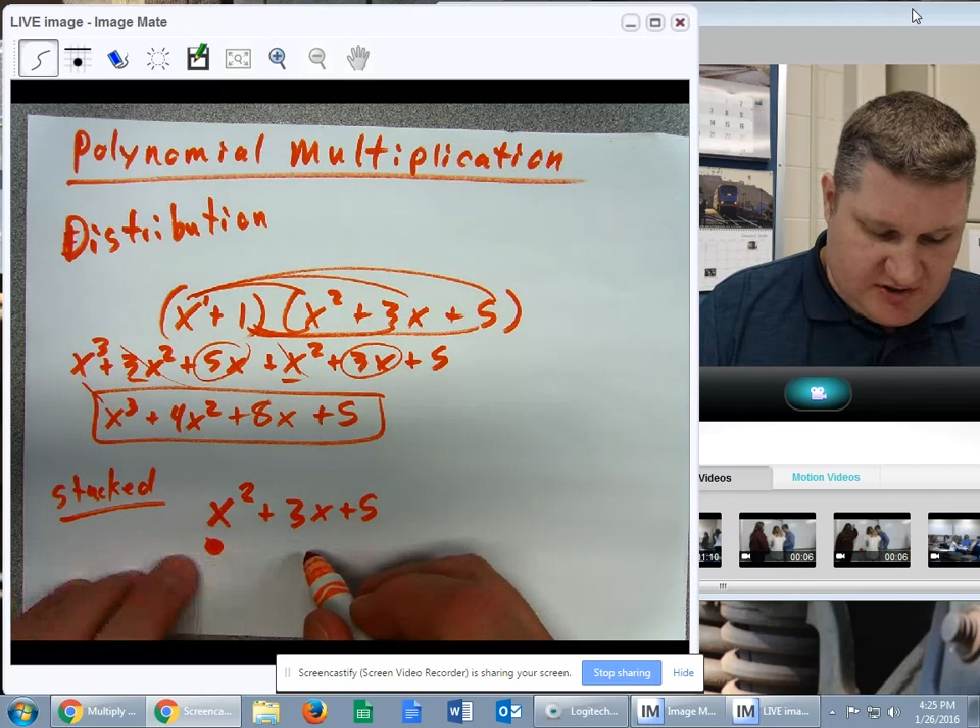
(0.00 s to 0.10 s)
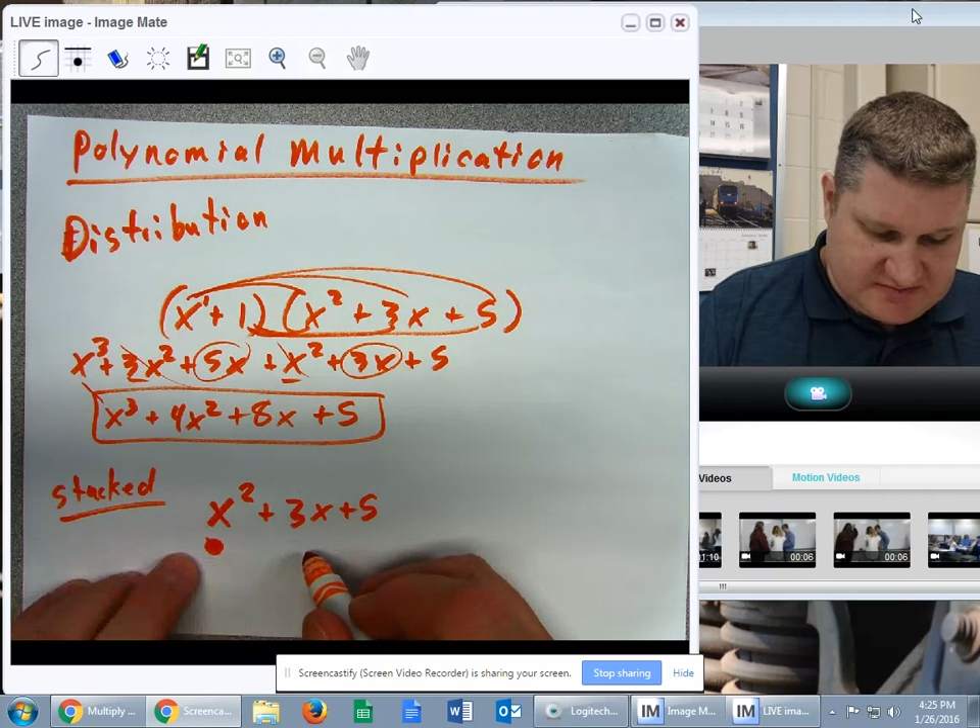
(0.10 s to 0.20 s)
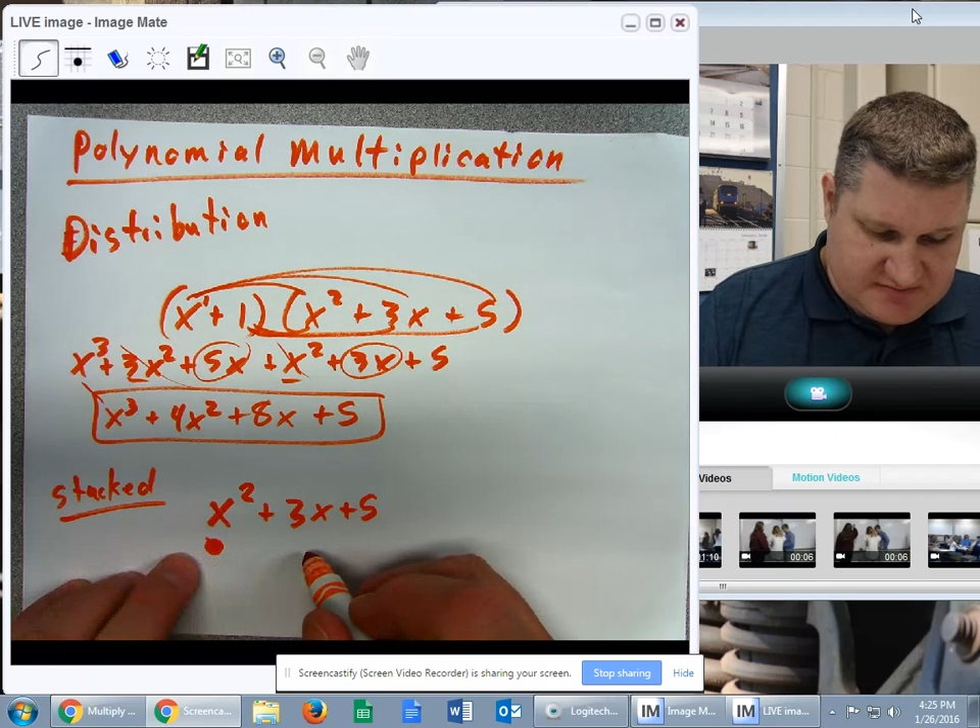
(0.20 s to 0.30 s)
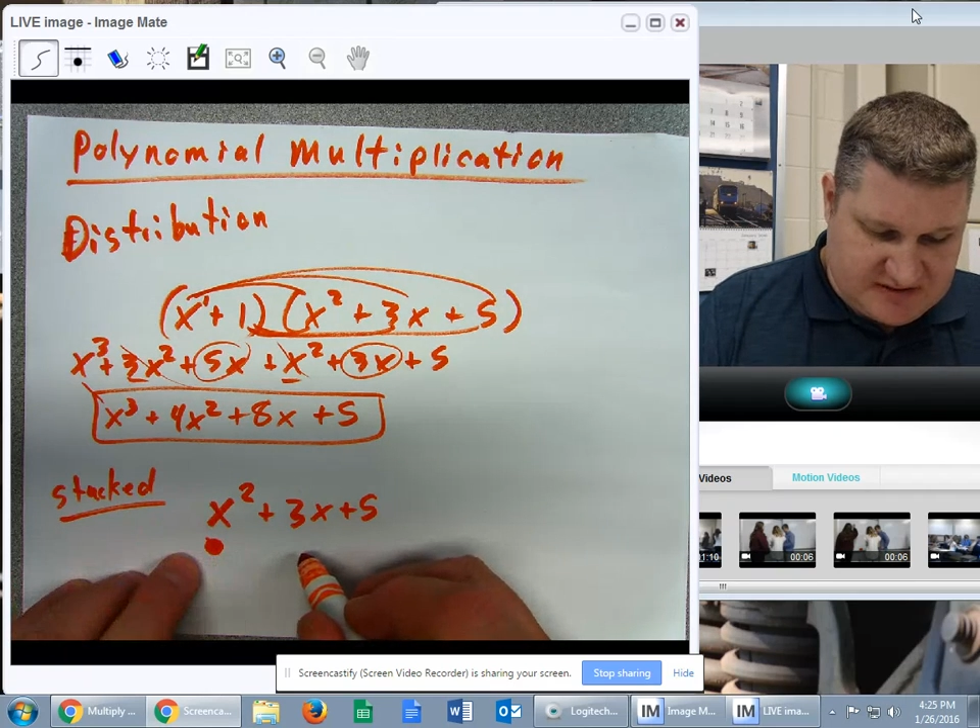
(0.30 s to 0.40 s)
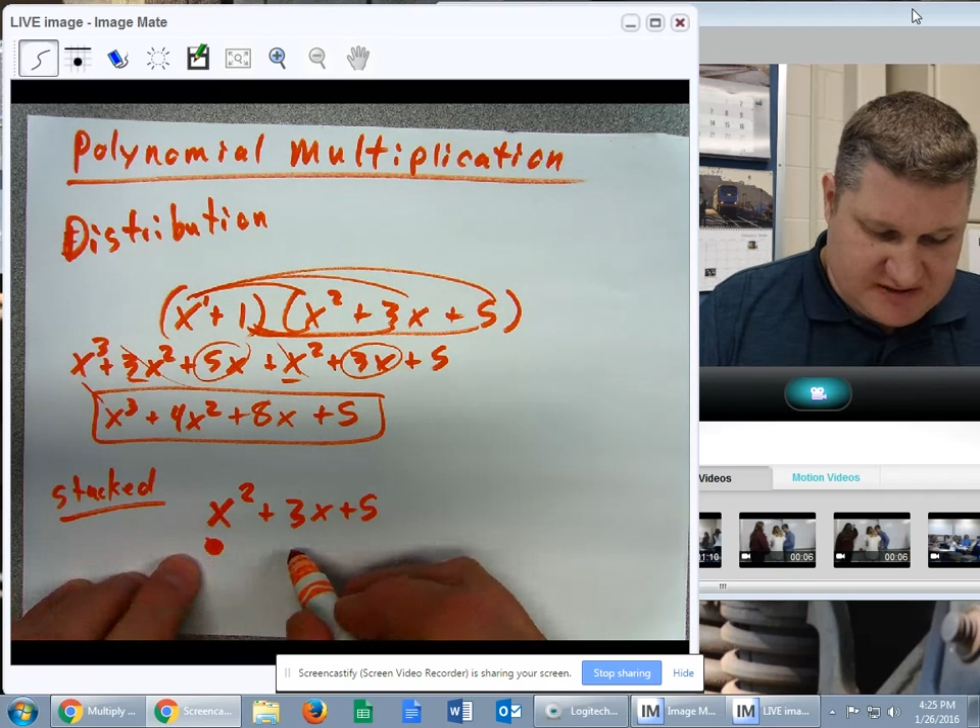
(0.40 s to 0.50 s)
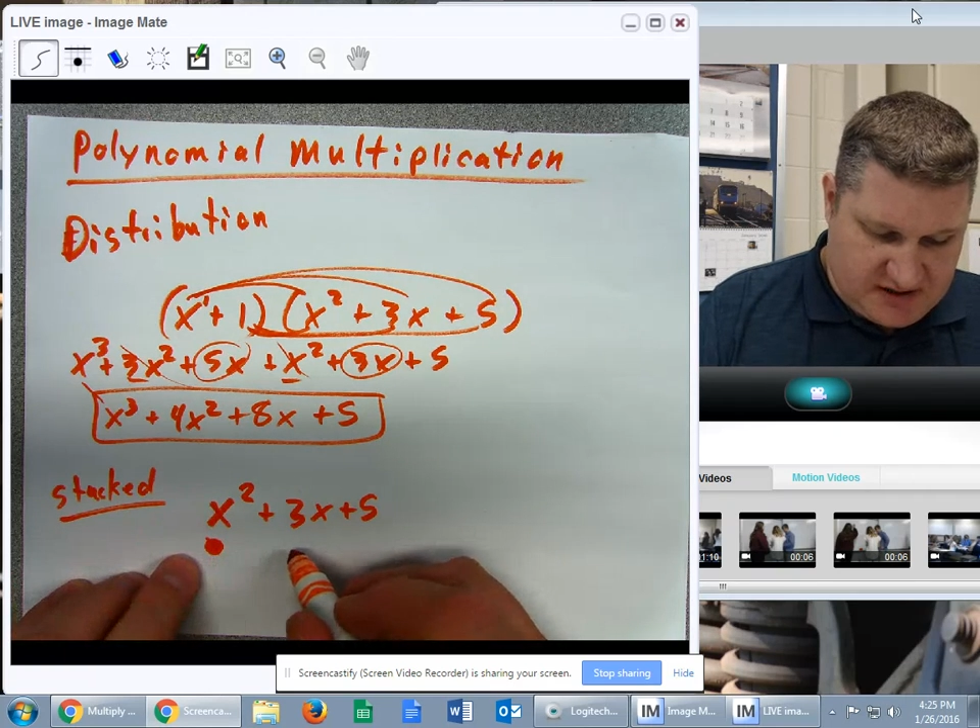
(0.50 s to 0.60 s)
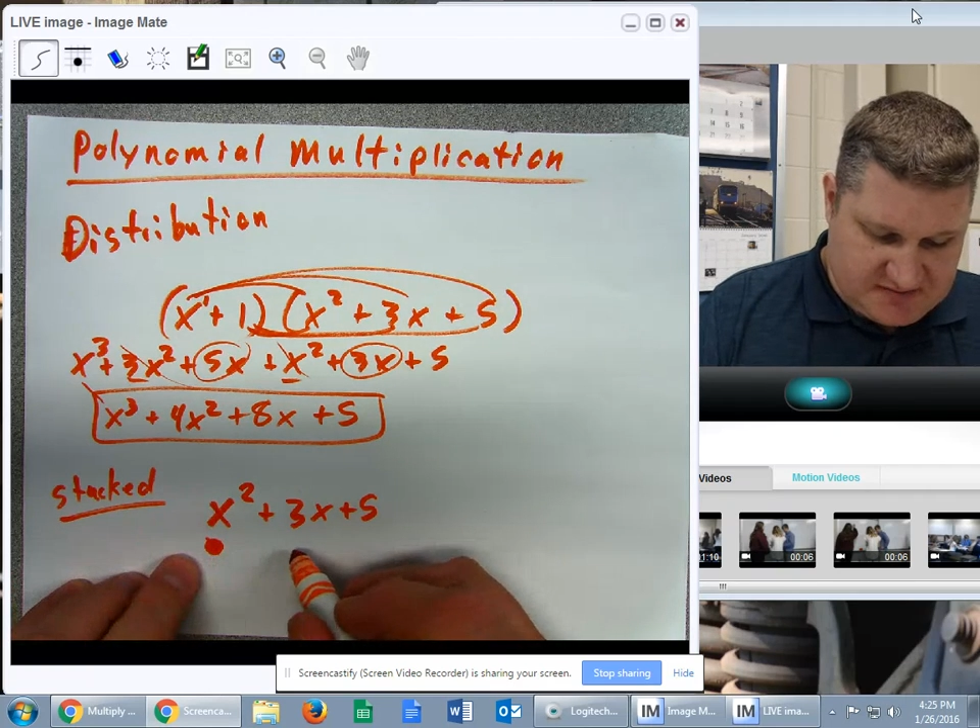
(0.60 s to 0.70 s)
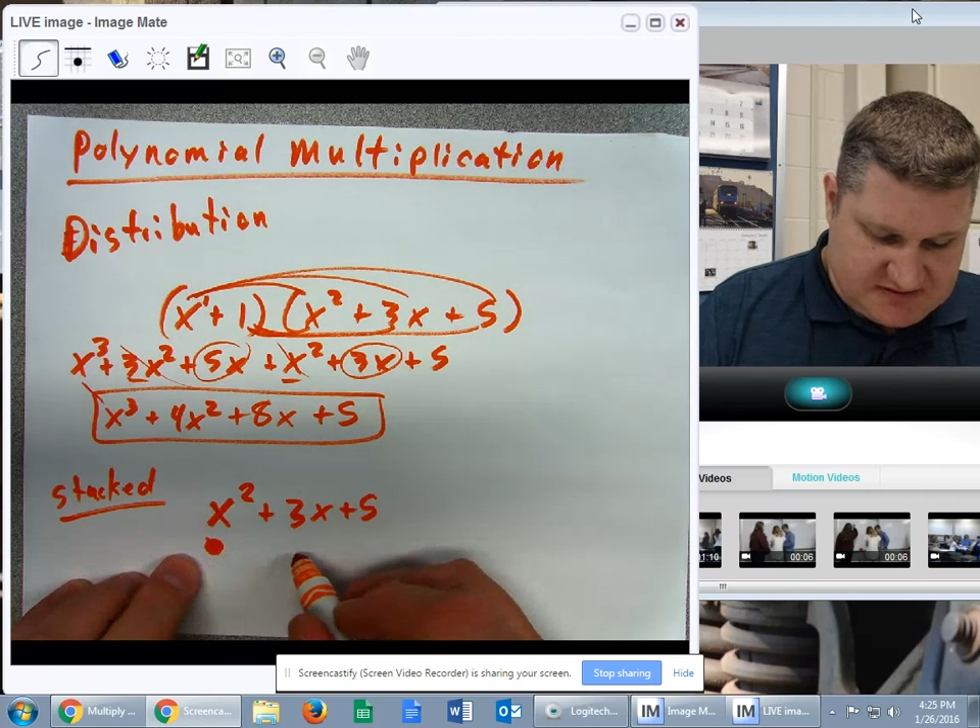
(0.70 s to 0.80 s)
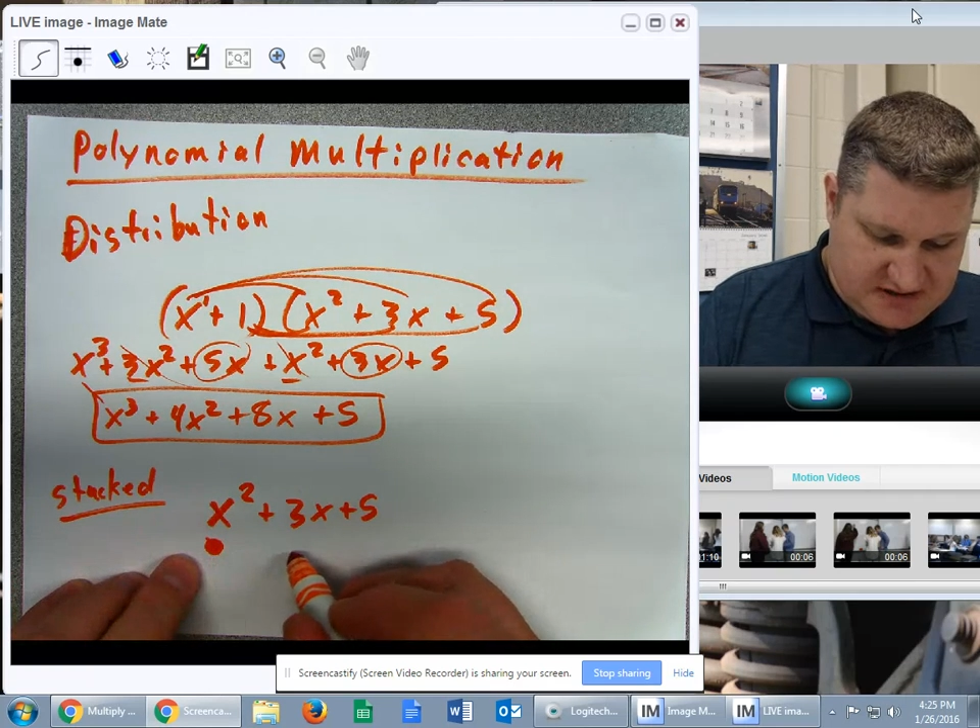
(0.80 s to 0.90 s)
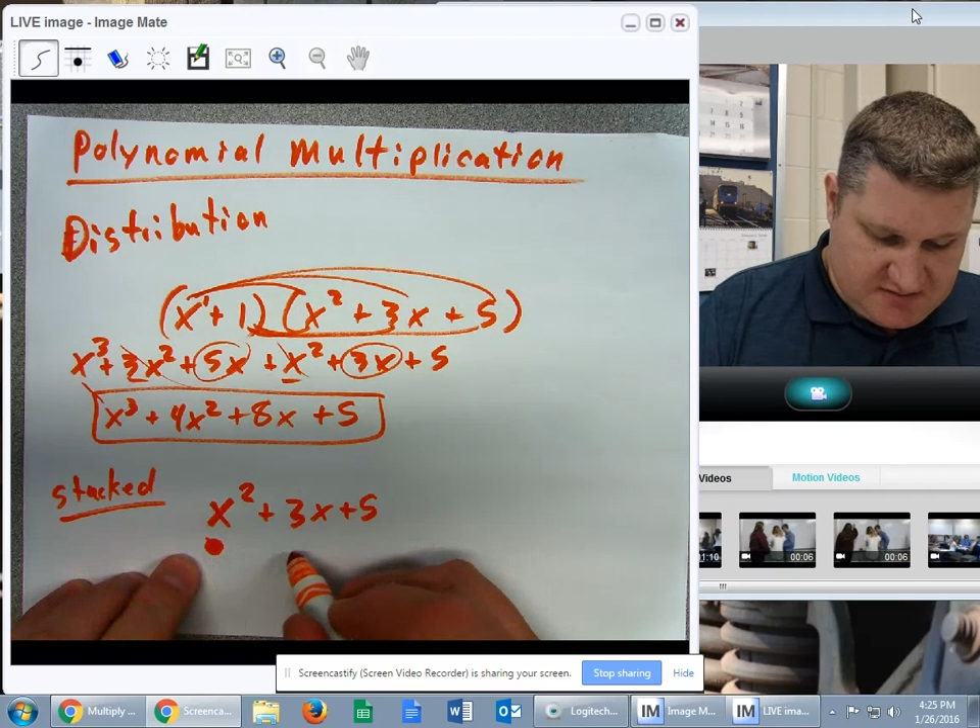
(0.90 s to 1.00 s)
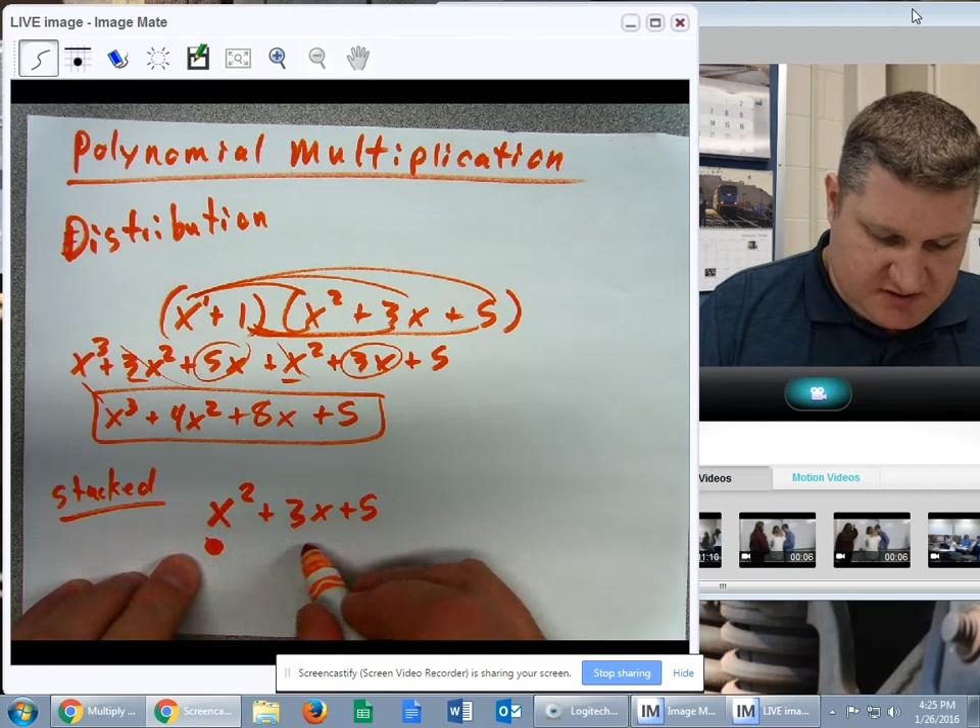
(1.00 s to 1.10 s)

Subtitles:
That's my time sign,